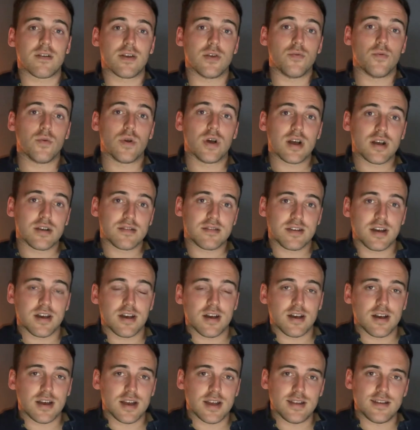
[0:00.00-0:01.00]
Works
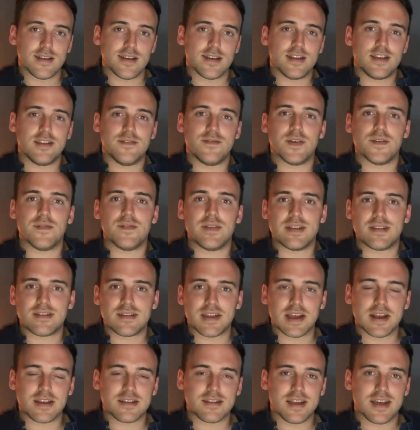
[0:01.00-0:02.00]
car in
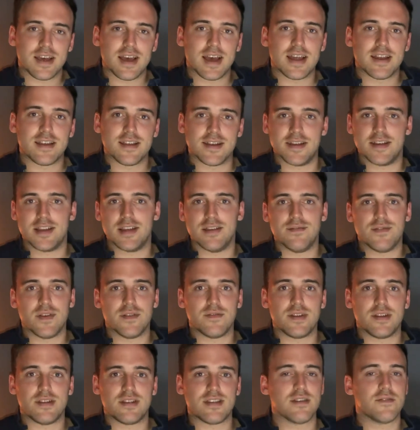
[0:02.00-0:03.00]
1956 and
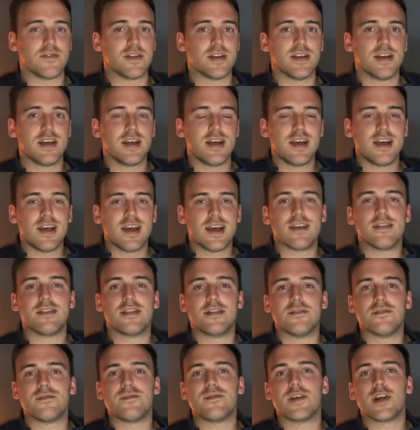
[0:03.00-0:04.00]
1957 and did a
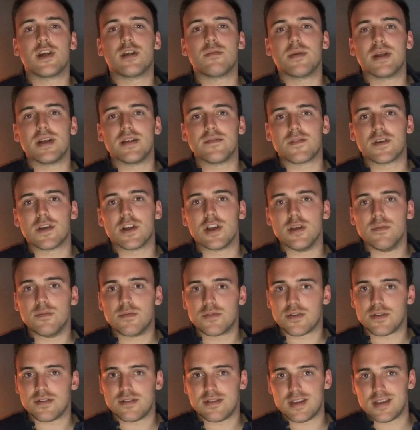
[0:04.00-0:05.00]
fair amount of
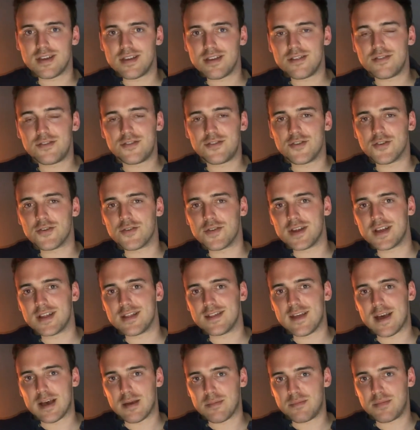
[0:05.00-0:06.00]
globetrotting during
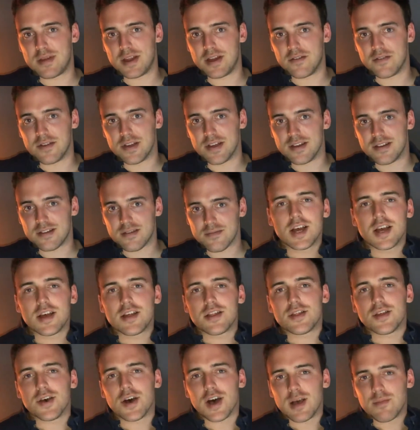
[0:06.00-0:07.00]
that period.
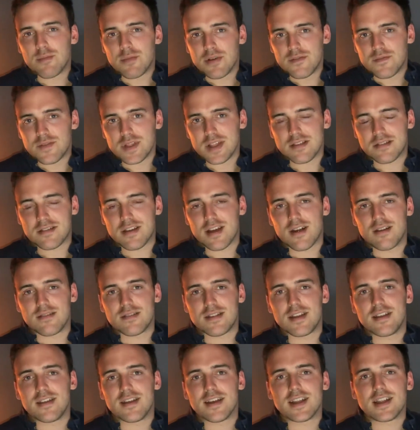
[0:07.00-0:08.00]
The high point for this car is
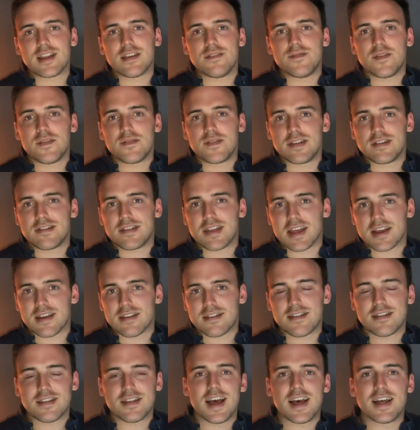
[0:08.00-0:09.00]
in
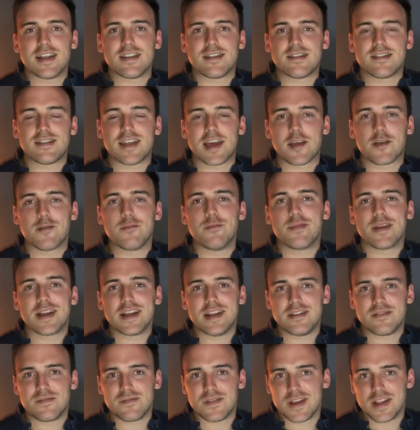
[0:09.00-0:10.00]
1956, a second
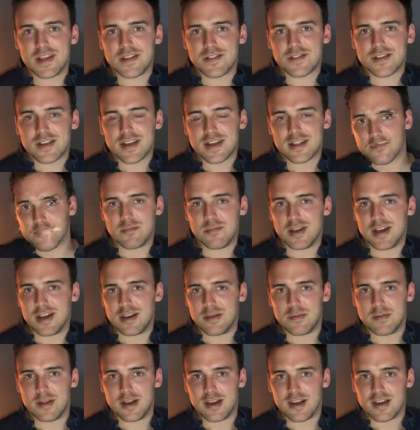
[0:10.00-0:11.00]
place finish at the Mille
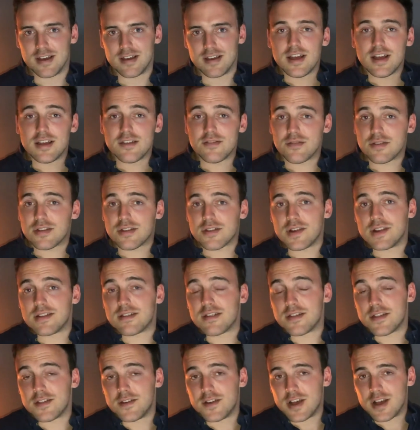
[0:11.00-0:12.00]
Miglia. It's also raced
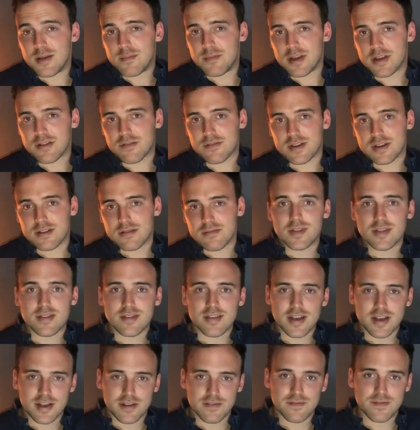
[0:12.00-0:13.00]
at the Nürburgring, the
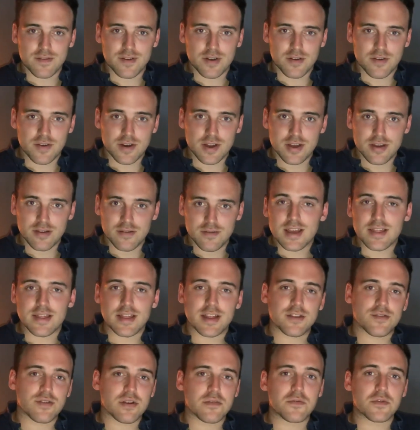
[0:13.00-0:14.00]
Targa Florio, and then
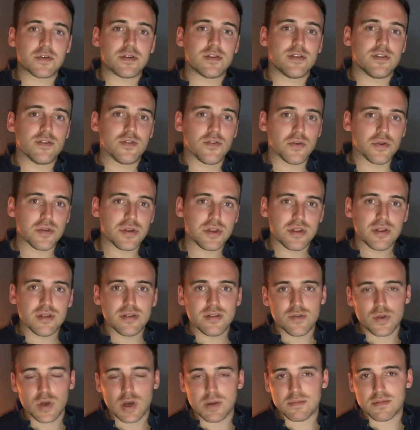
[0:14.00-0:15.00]
travelled north
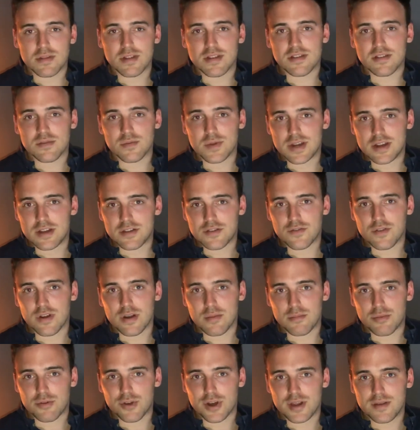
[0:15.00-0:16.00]
to go up to the Swedish Grand
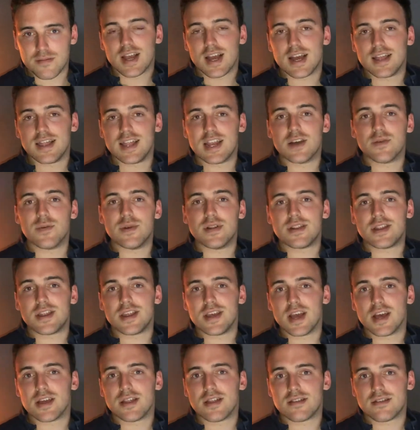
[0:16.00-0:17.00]
Prix, and then it went to the
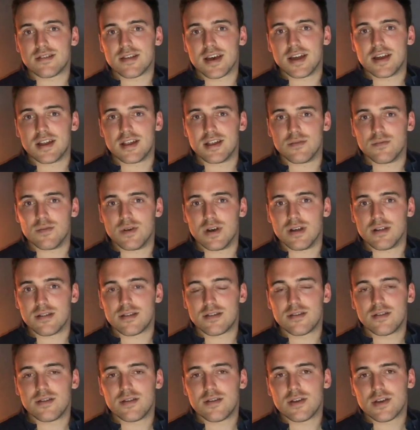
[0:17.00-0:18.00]
other side of the world,
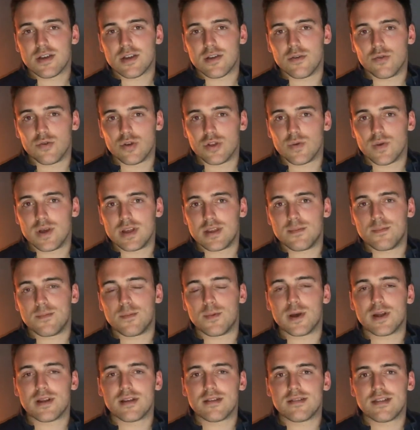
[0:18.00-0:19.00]
all the way to
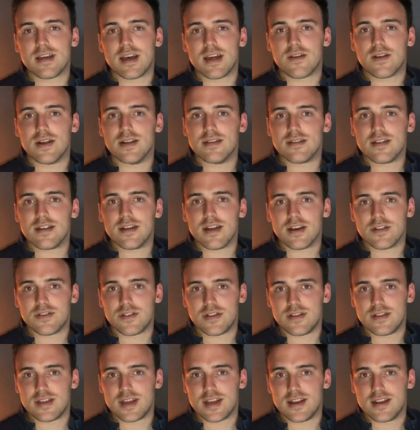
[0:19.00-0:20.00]
Buenos Aires in
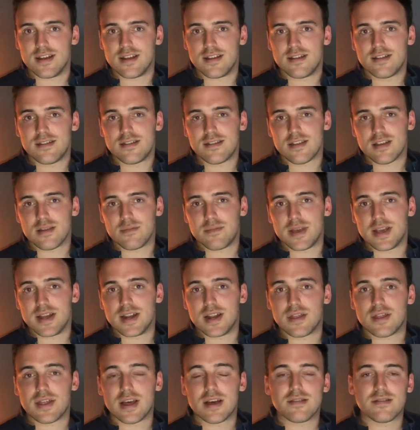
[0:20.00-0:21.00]
Argentina to compete in a
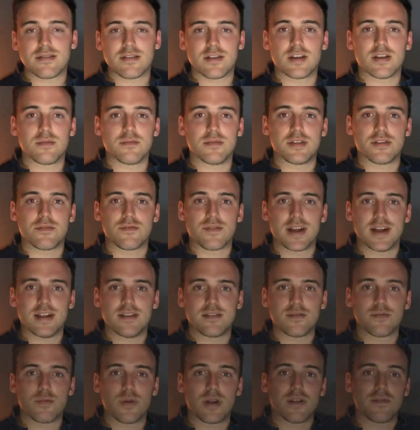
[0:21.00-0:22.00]
1,000-kilometre race
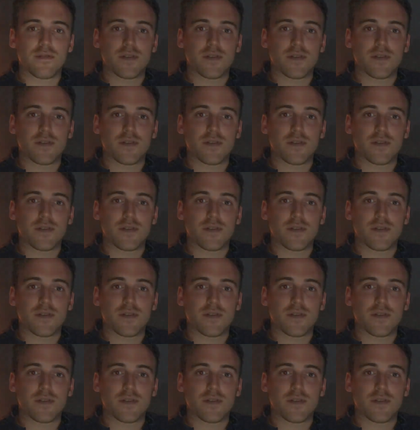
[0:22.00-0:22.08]
where it